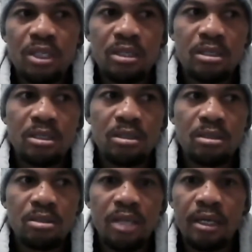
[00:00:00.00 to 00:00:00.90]
just
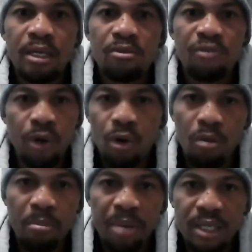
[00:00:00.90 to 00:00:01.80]
stayed very
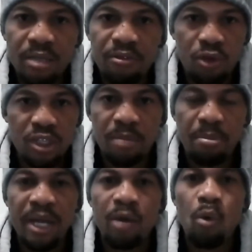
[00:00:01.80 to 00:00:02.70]
compact, forced the
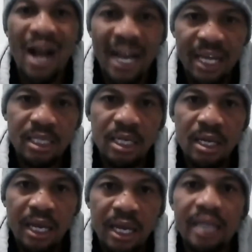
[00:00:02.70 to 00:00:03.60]
play wide
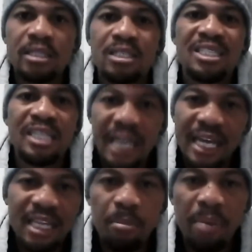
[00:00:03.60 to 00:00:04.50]
and
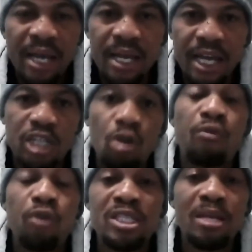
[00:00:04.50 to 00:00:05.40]
delay the play actually, or
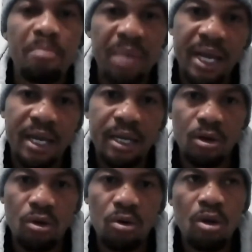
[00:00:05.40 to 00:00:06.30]
force them back,
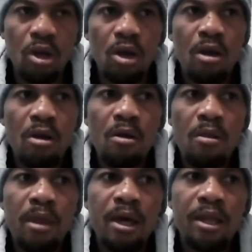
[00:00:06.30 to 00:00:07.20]
and
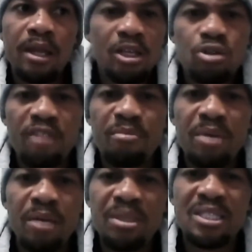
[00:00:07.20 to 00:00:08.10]
then they should have
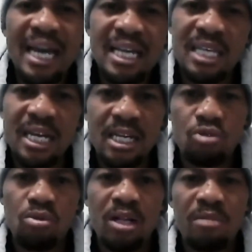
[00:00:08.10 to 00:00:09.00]
been a bit tighter
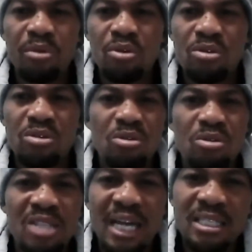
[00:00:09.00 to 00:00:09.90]
as well, because
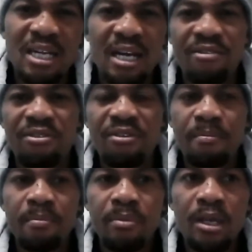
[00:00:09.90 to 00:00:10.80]
not tight enough.
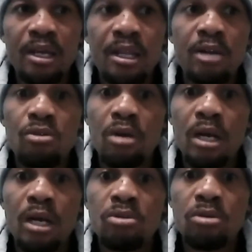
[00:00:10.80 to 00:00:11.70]
And then
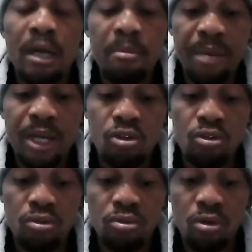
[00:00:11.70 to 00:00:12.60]
you come back
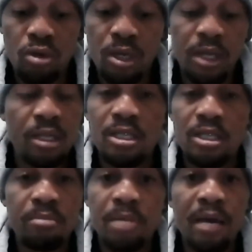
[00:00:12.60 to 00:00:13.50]
to, okay, the
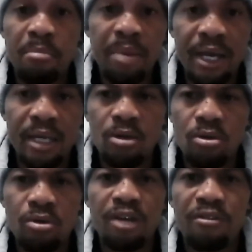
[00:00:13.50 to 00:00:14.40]
team came back,
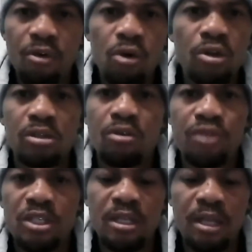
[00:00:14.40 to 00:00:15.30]
they fought.
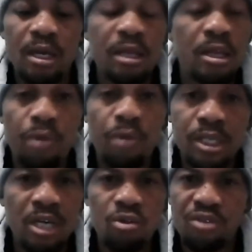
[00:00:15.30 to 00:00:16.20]
Obviously the
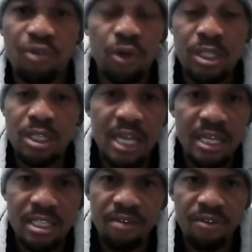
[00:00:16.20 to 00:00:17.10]
red card was very
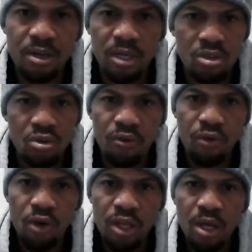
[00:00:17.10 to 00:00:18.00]
decisive and so
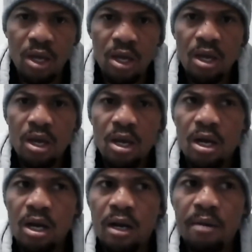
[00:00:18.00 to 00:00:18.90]
forth.
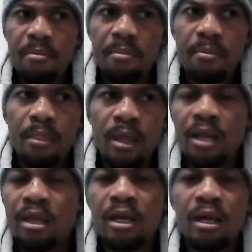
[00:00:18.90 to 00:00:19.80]
And
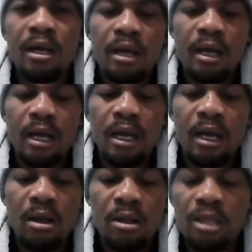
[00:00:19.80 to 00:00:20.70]
then
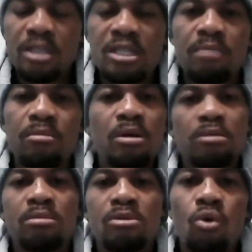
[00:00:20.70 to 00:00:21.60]
the
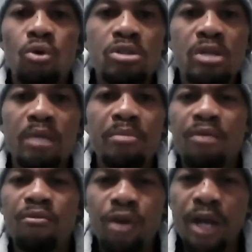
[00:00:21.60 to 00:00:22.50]
team scores,
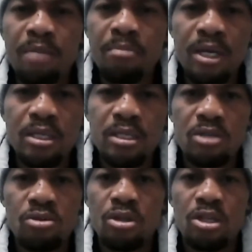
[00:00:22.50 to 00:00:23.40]
48 minutes, they
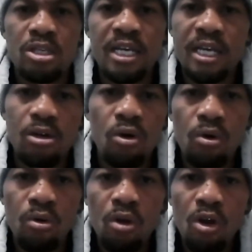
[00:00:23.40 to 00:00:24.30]
scored the second
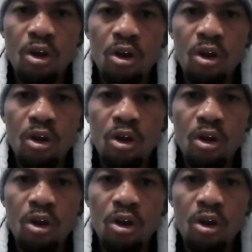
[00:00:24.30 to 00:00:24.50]
goal.